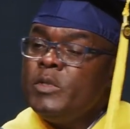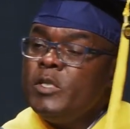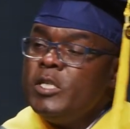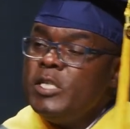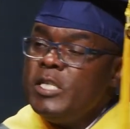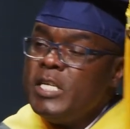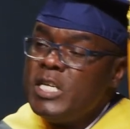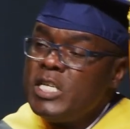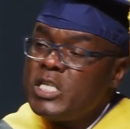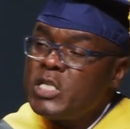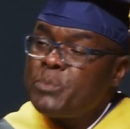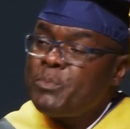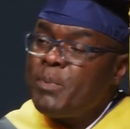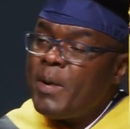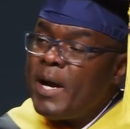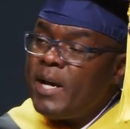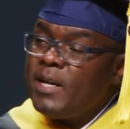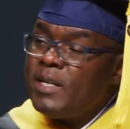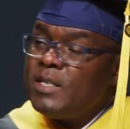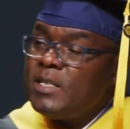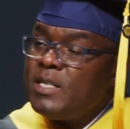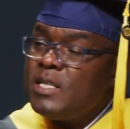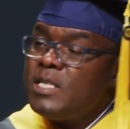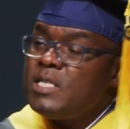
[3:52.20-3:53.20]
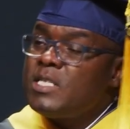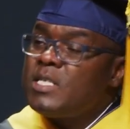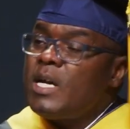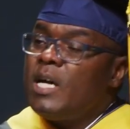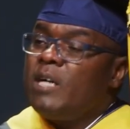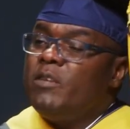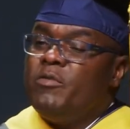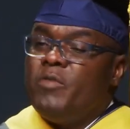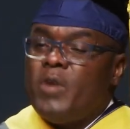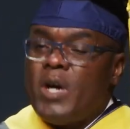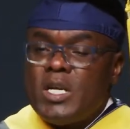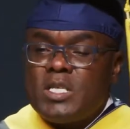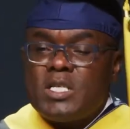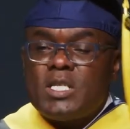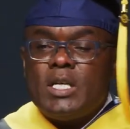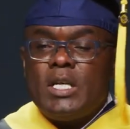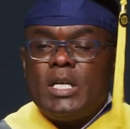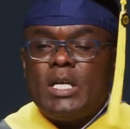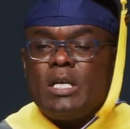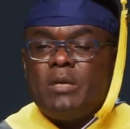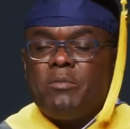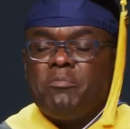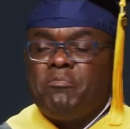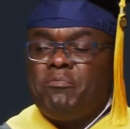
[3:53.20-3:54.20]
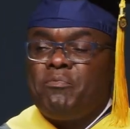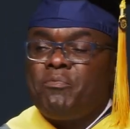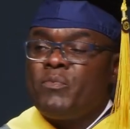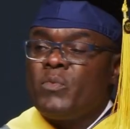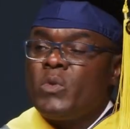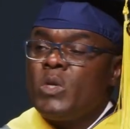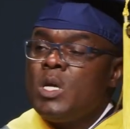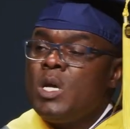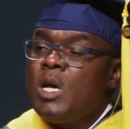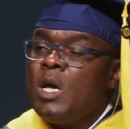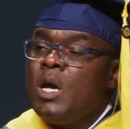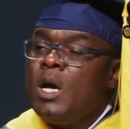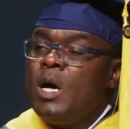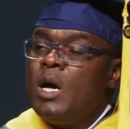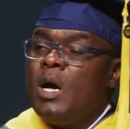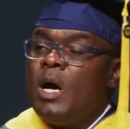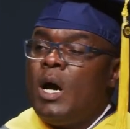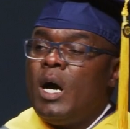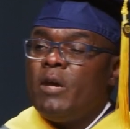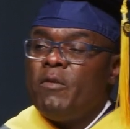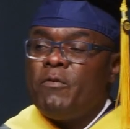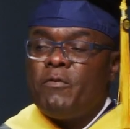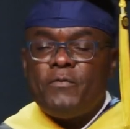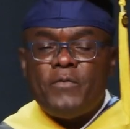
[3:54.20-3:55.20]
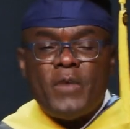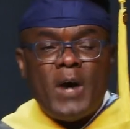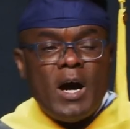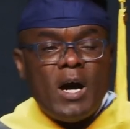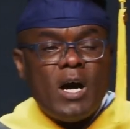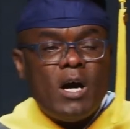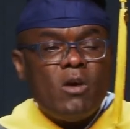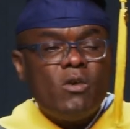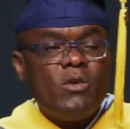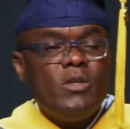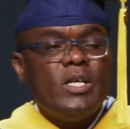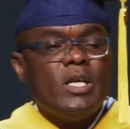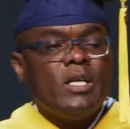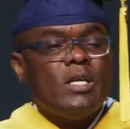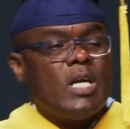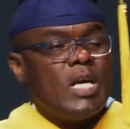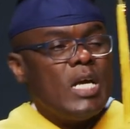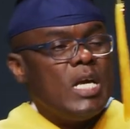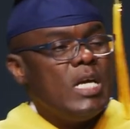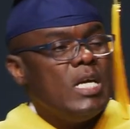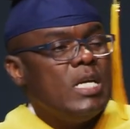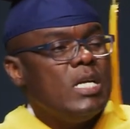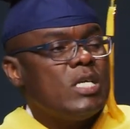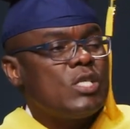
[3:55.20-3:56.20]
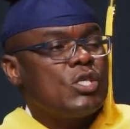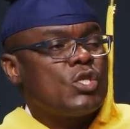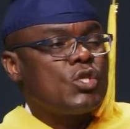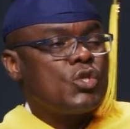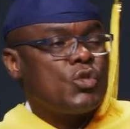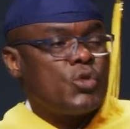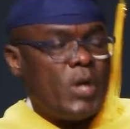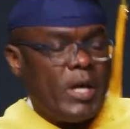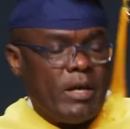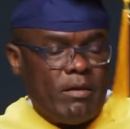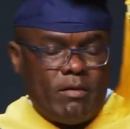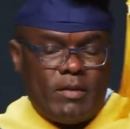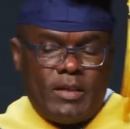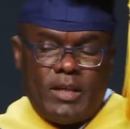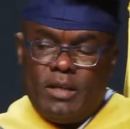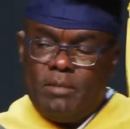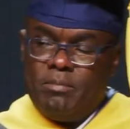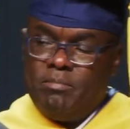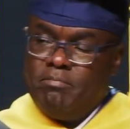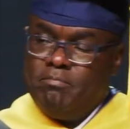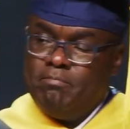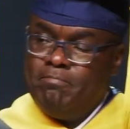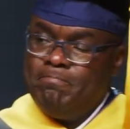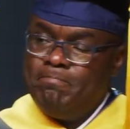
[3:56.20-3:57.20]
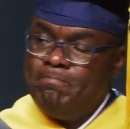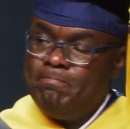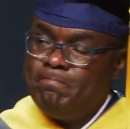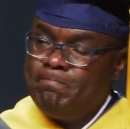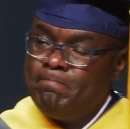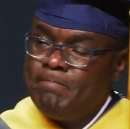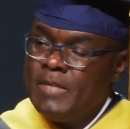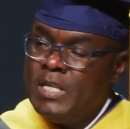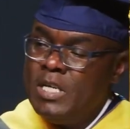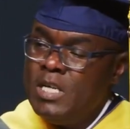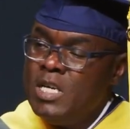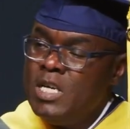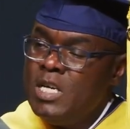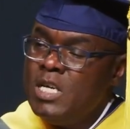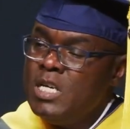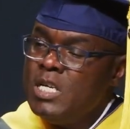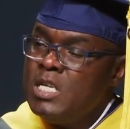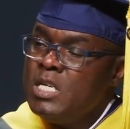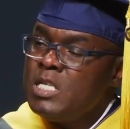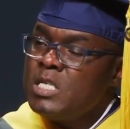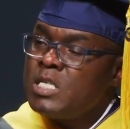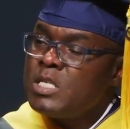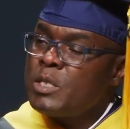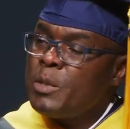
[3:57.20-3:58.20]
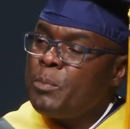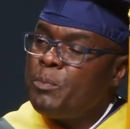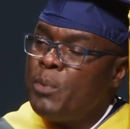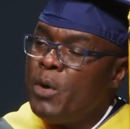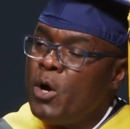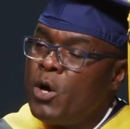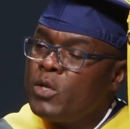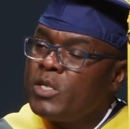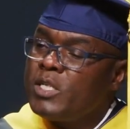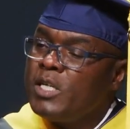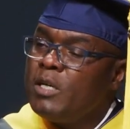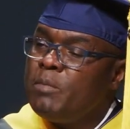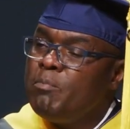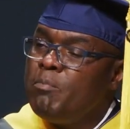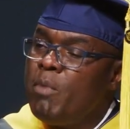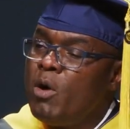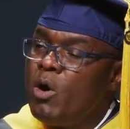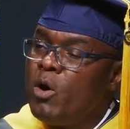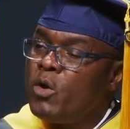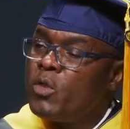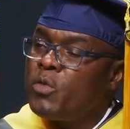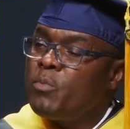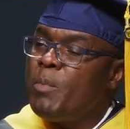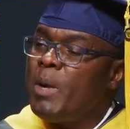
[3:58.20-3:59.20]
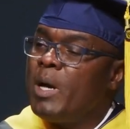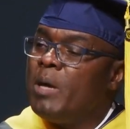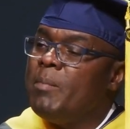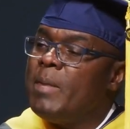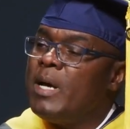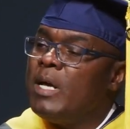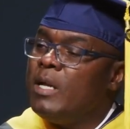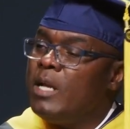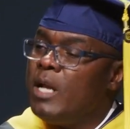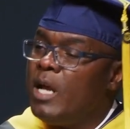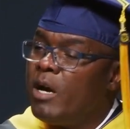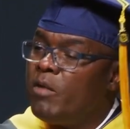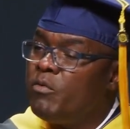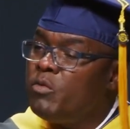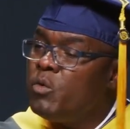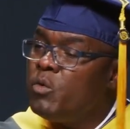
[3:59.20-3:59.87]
Despite this adversity, I found an inner strength, supported both by my loved